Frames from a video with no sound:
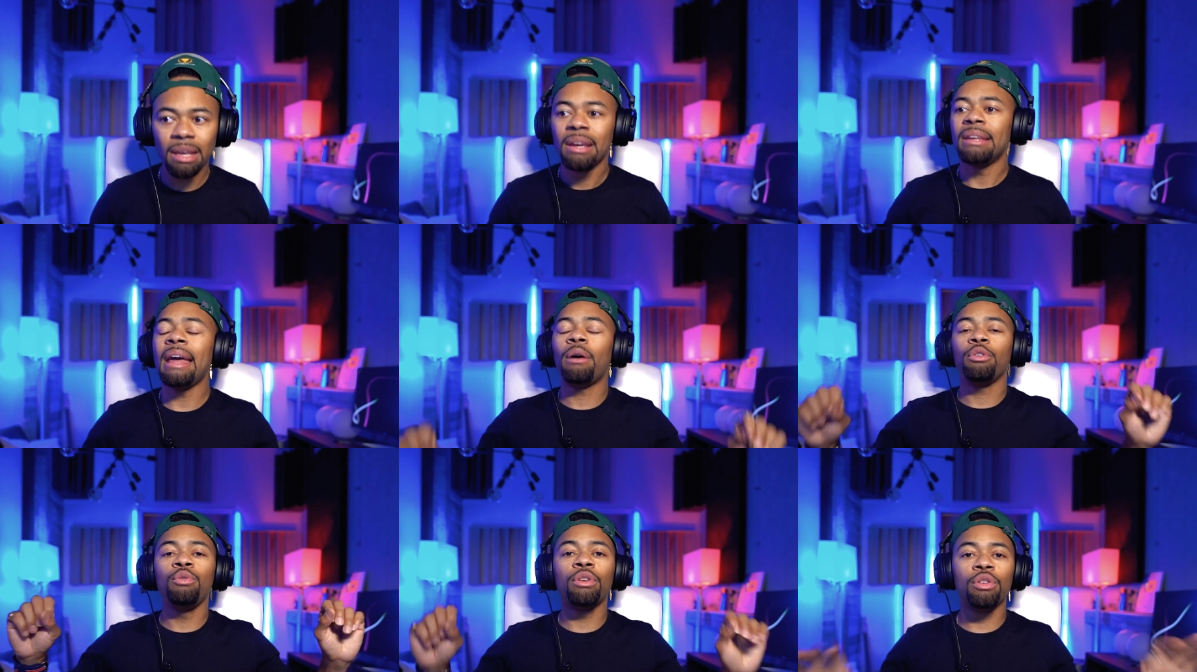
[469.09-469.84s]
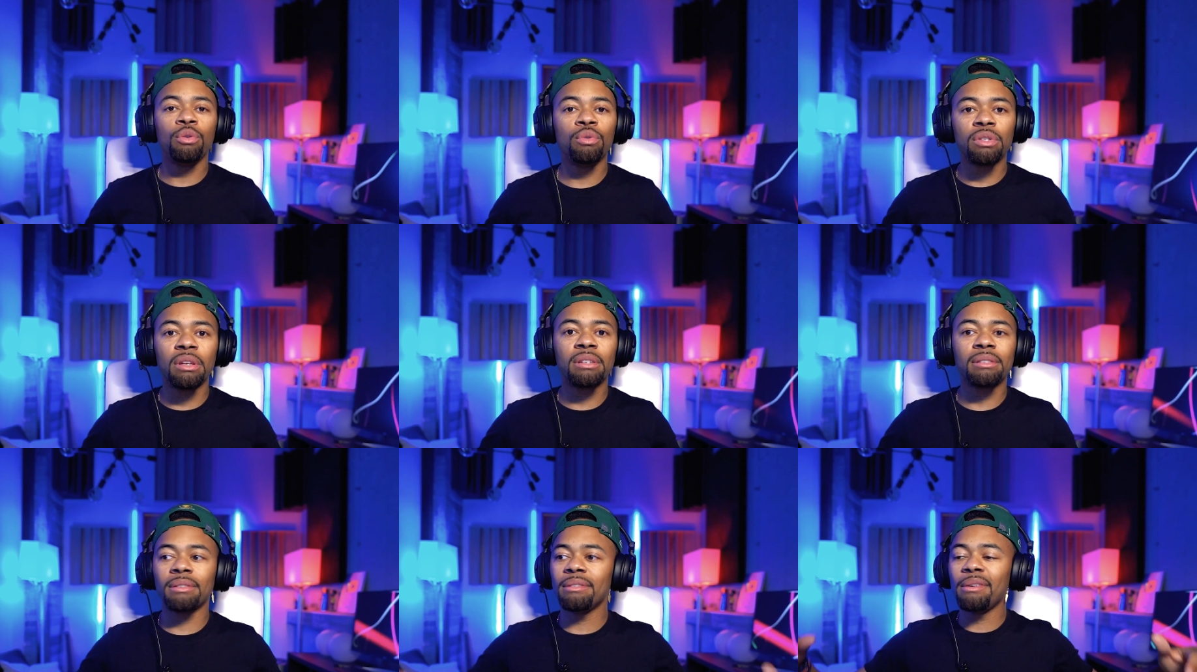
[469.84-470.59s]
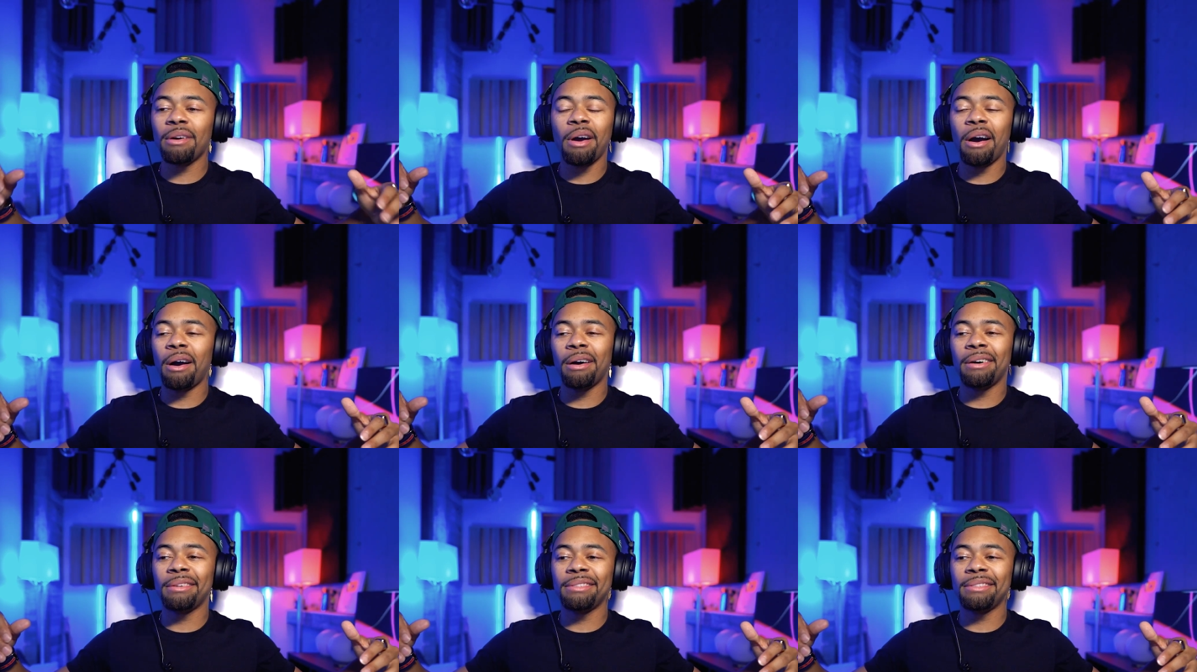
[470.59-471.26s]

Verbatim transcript: Now you could use this uh,